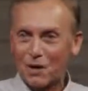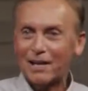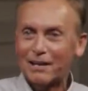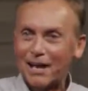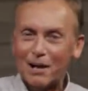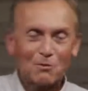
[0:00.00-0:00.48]
The
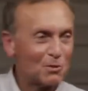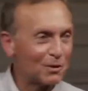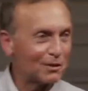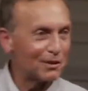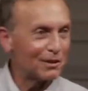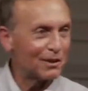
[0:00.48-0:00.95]
right guy
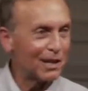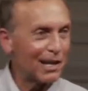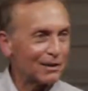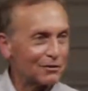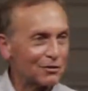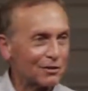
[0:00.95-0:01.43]
won the
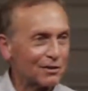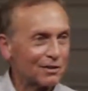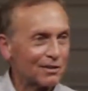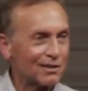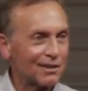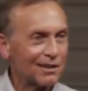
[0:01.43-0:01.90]
election,
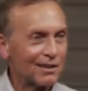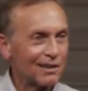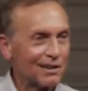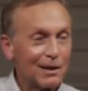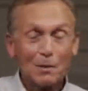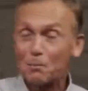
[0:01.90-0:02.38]

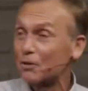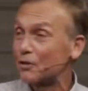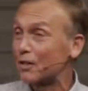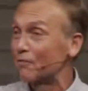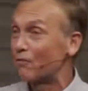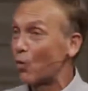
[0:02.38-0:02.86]

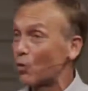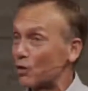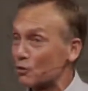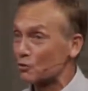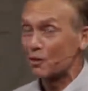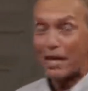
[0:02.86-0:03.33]
but then 4